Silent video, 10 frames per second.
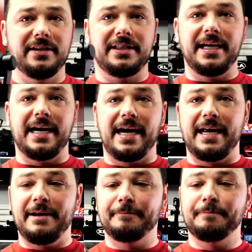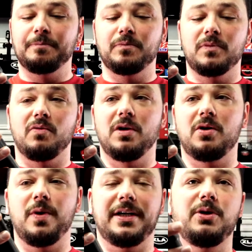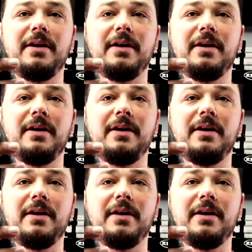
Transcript: this guy real quick. So